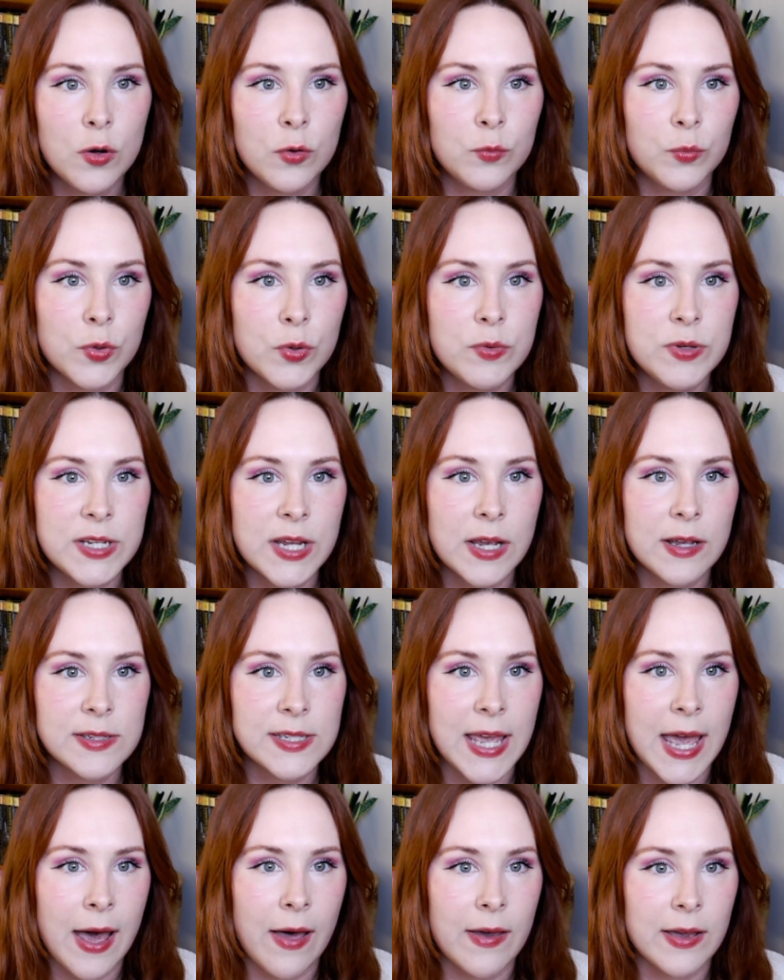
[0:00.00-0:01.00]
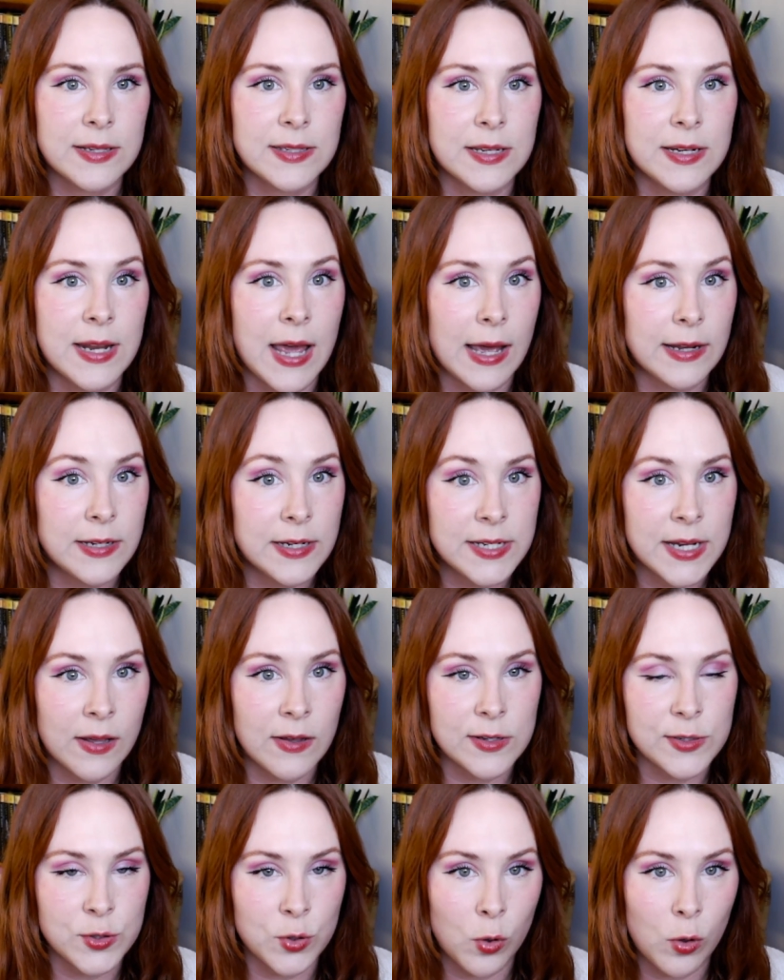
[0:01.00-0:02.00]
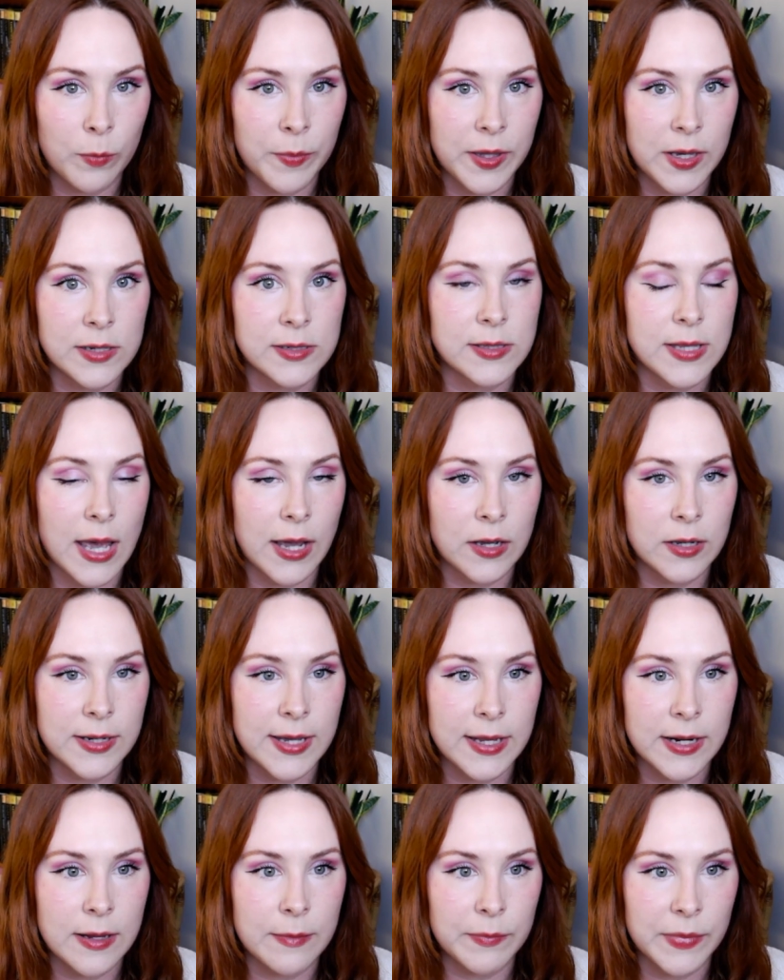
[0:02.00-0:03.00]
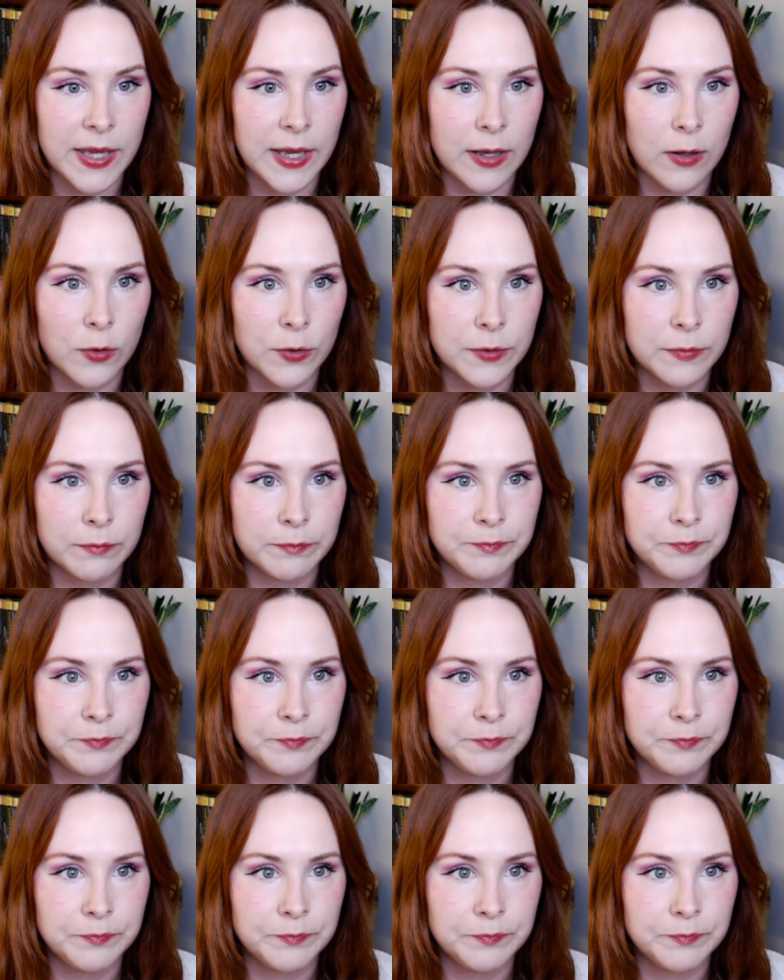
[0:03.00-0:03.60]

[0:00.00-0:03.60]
Rune tells Alex not to tell a soul because that could get him killed.